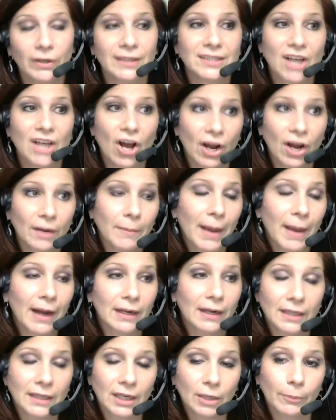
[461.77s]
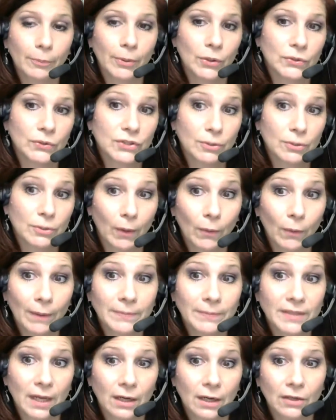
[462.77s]
it's automatically going to post to my
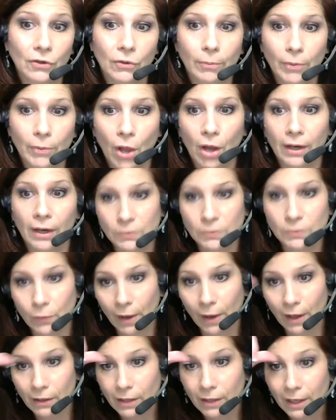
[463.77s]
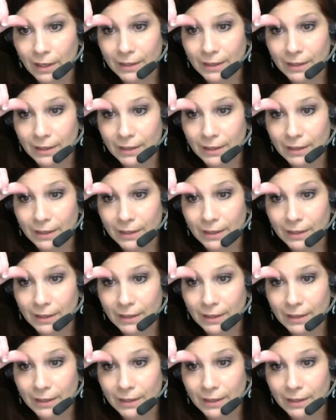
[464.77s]
website under the blog as well.